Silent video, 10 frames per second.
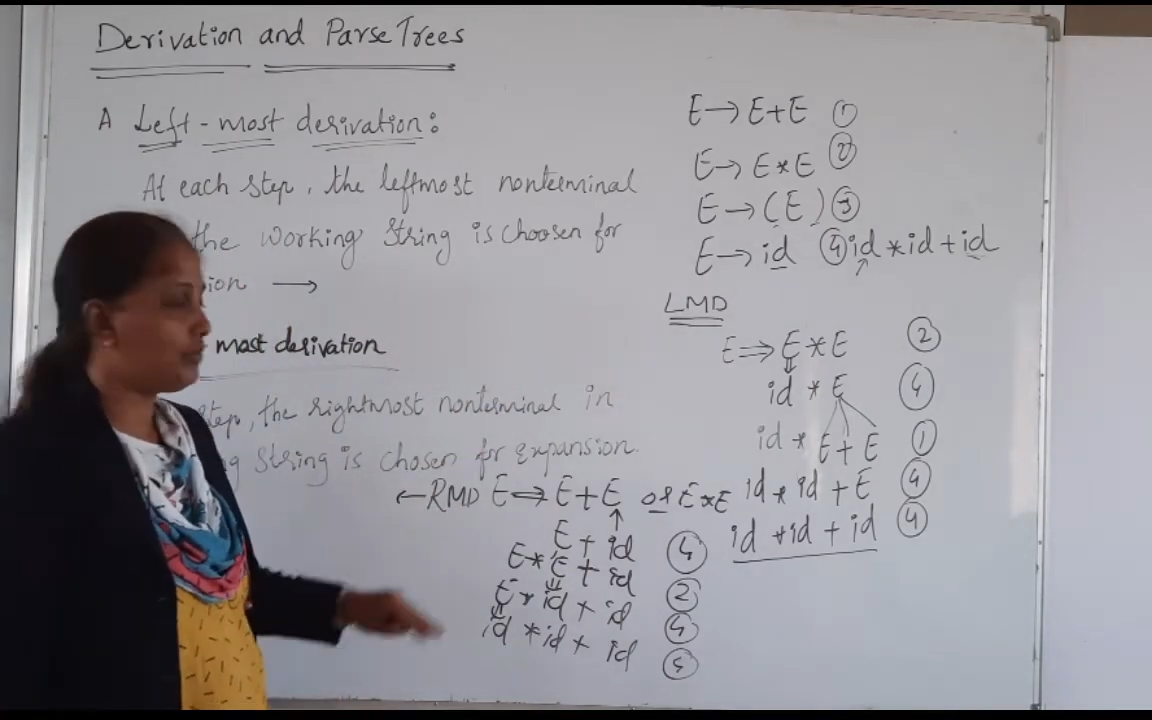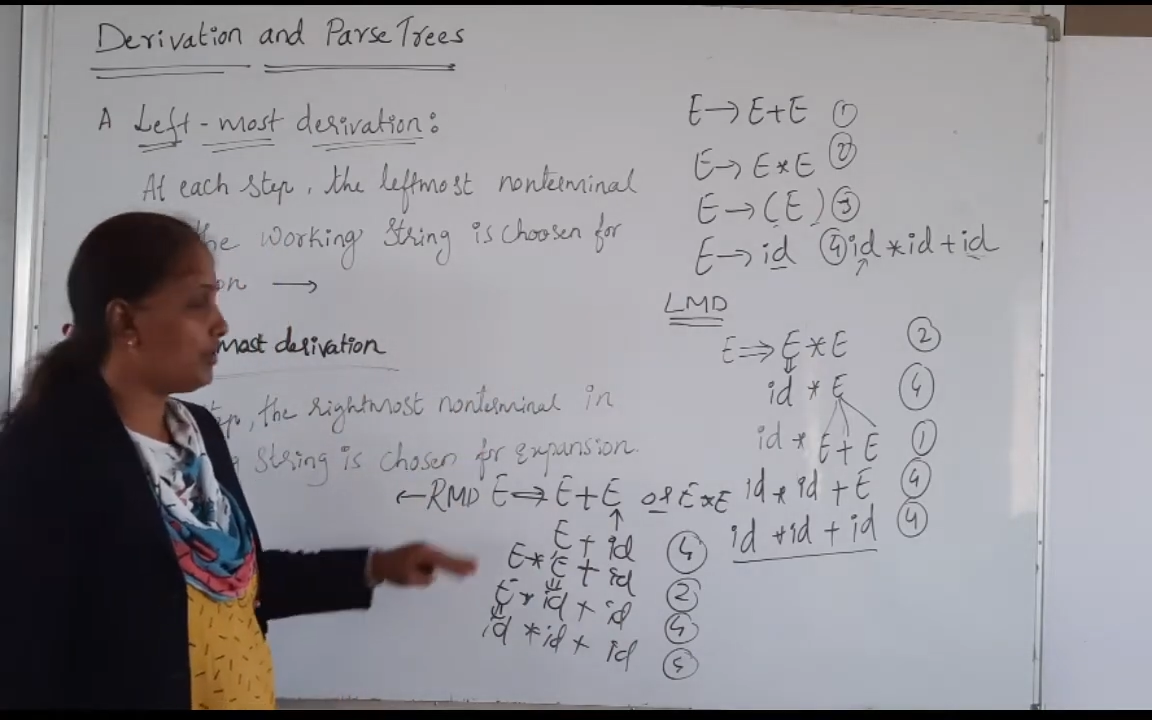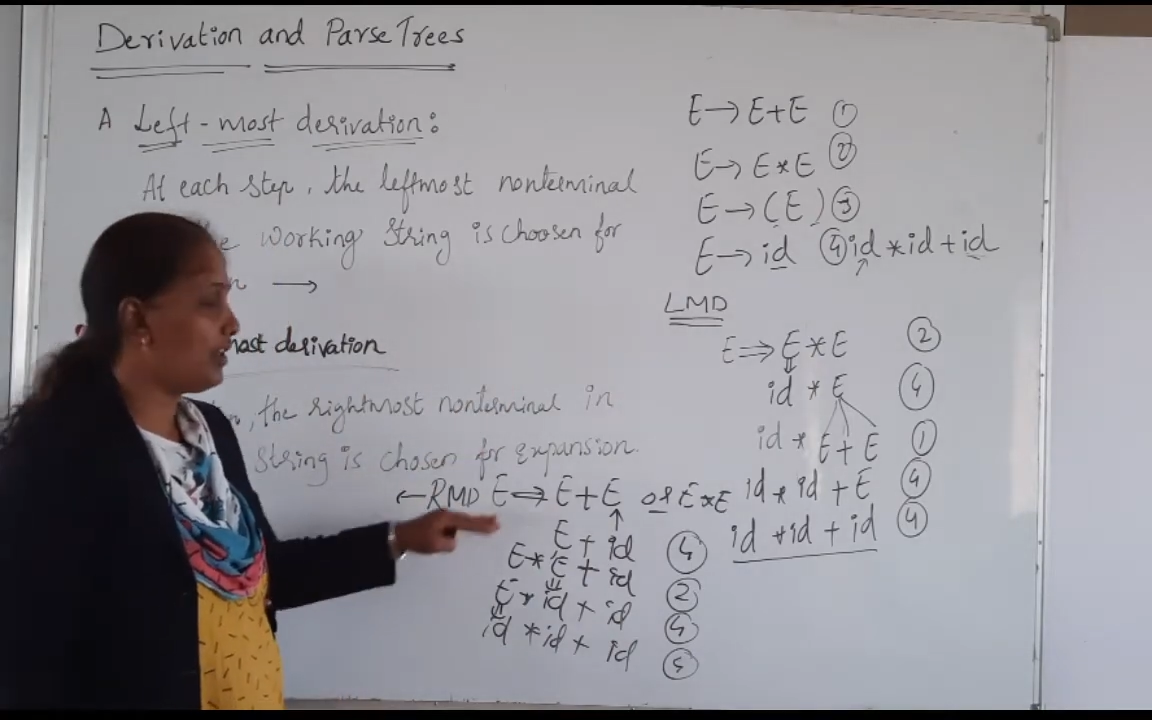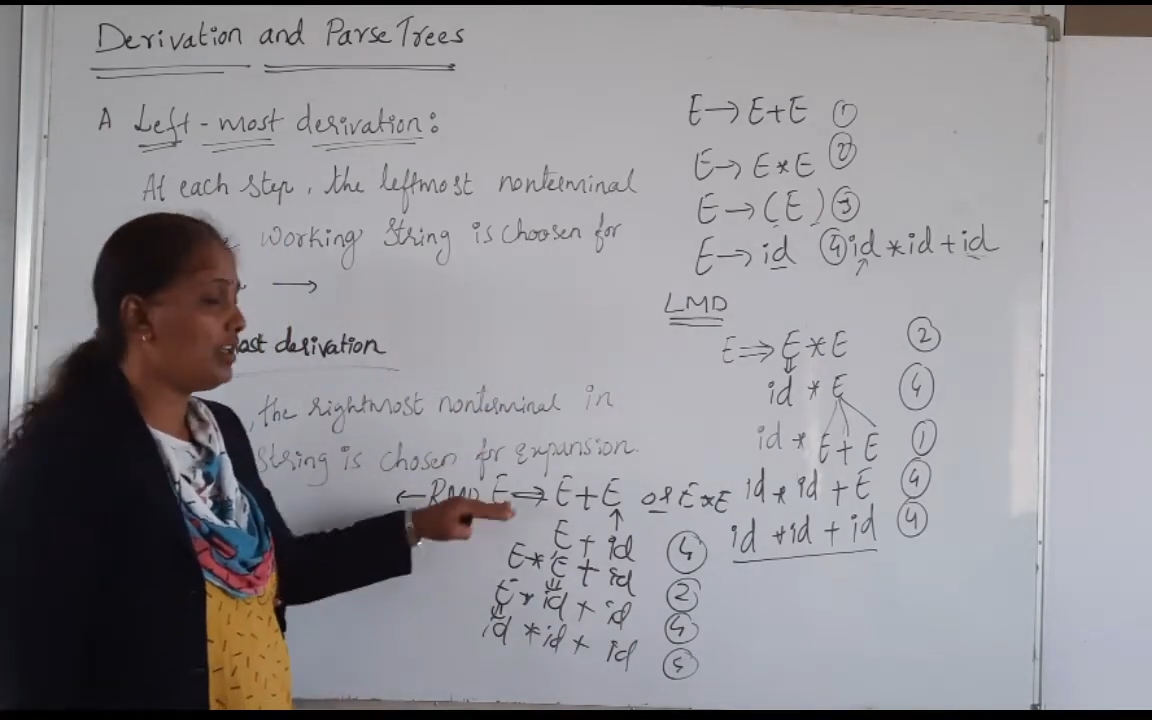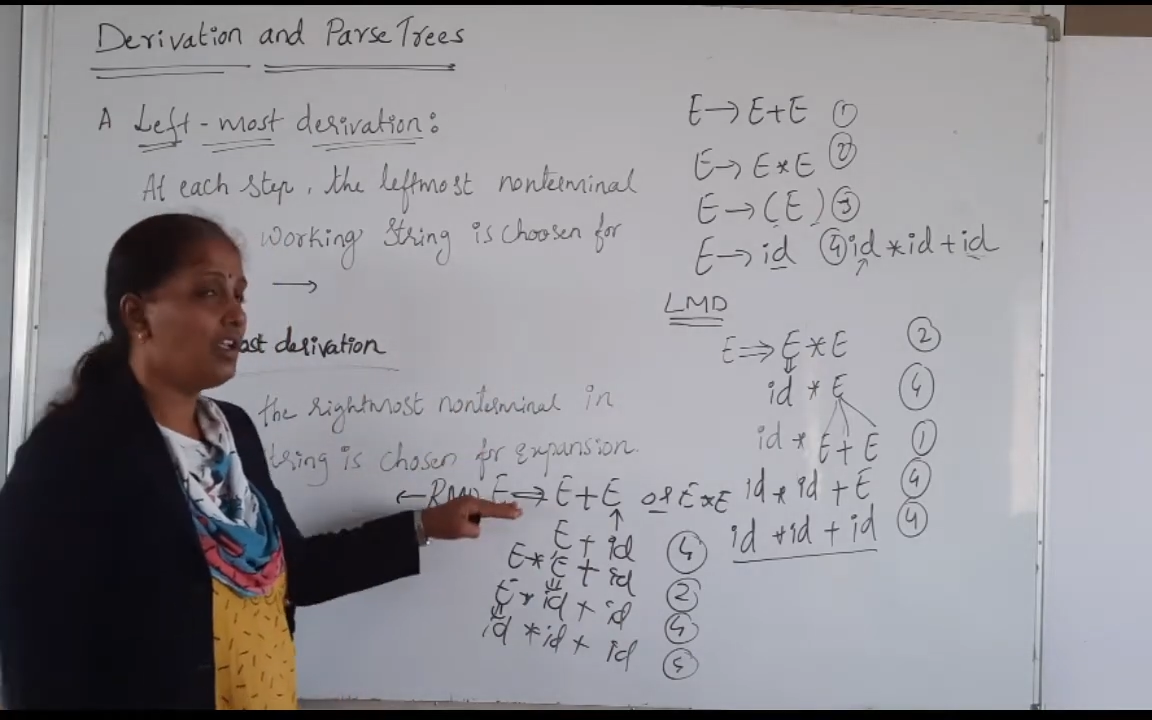of
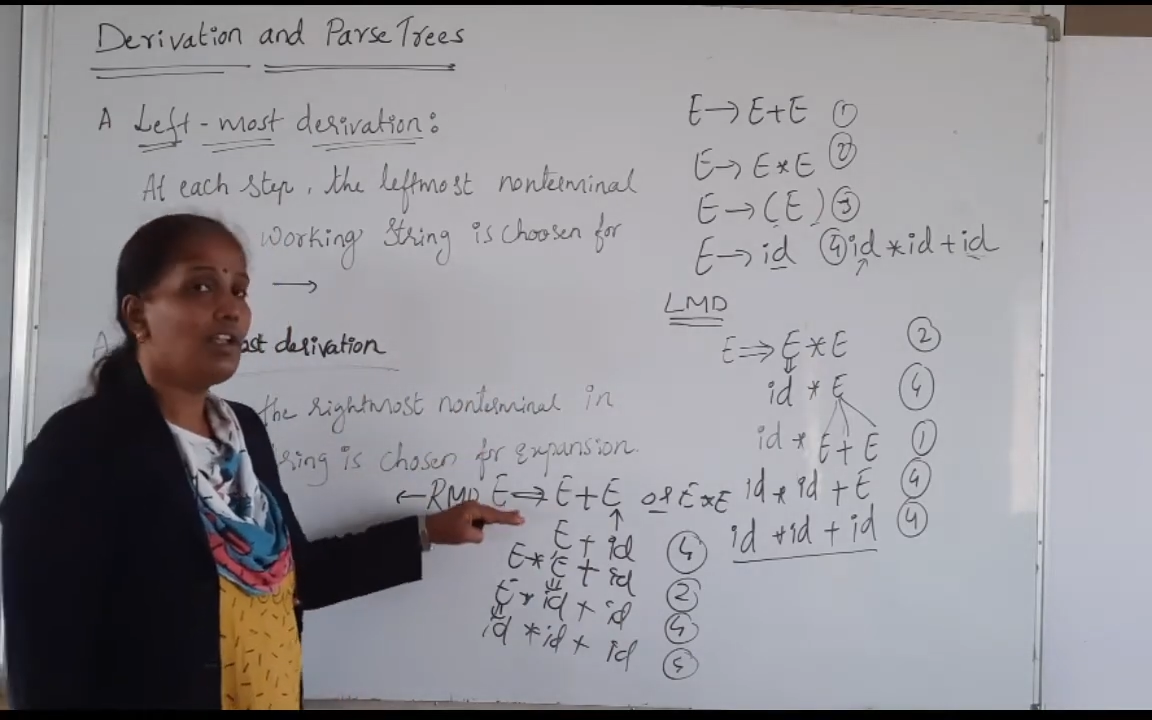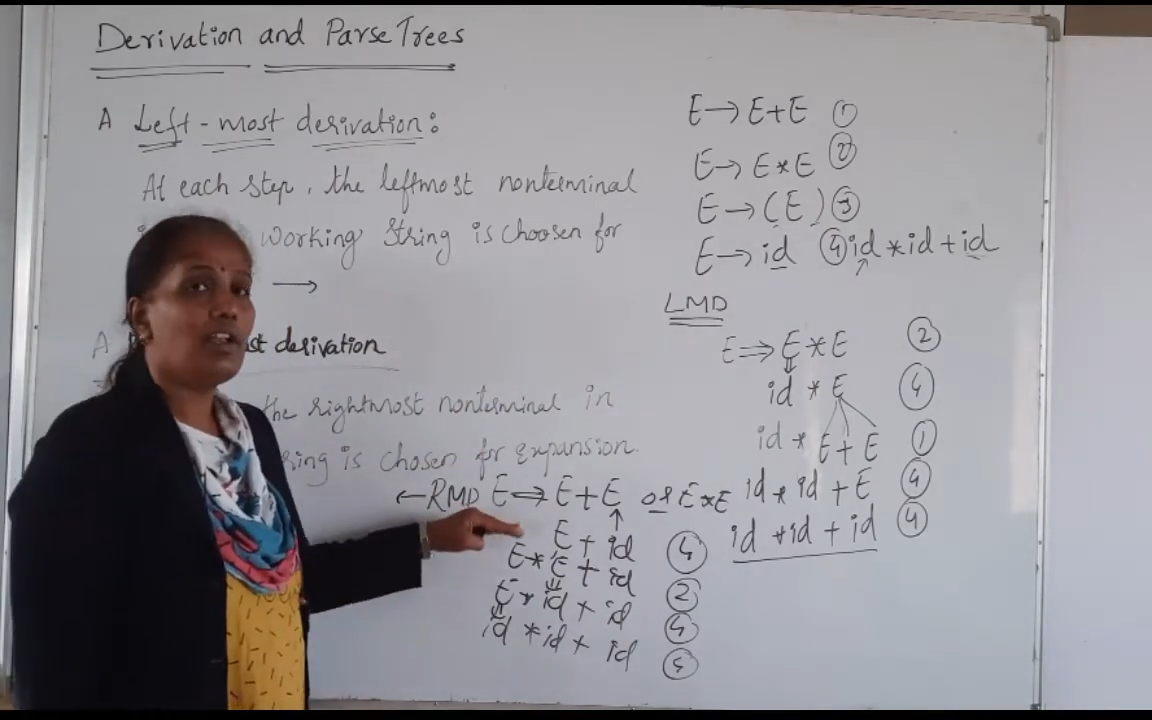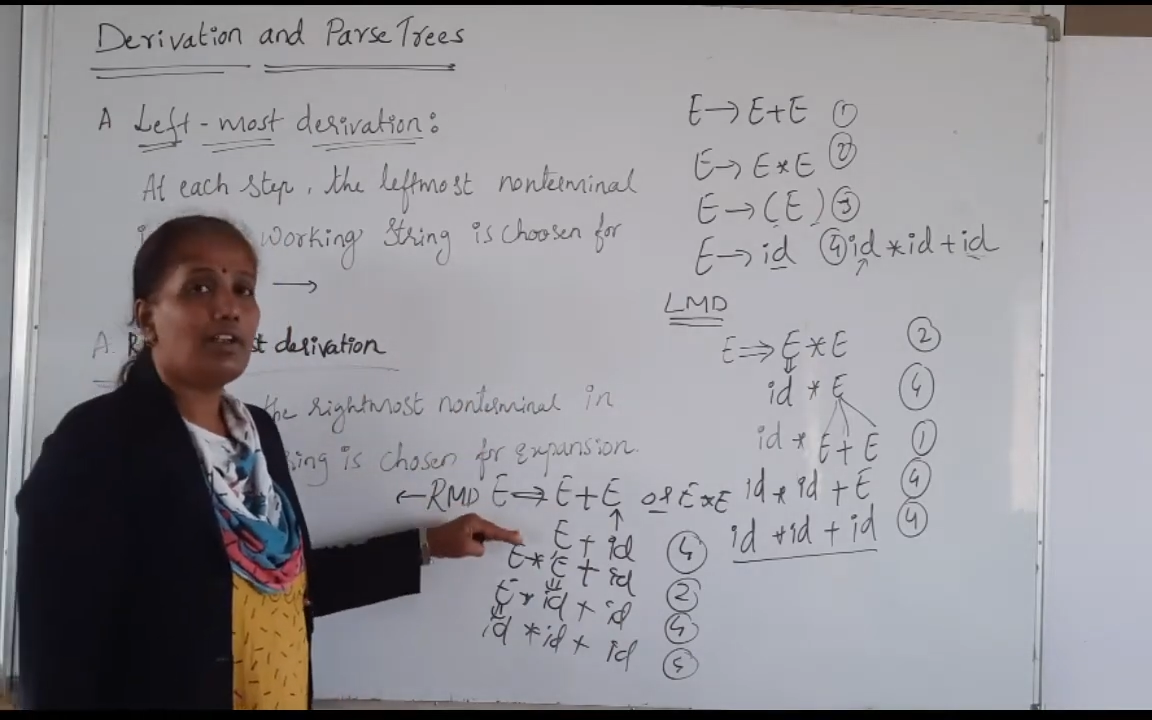your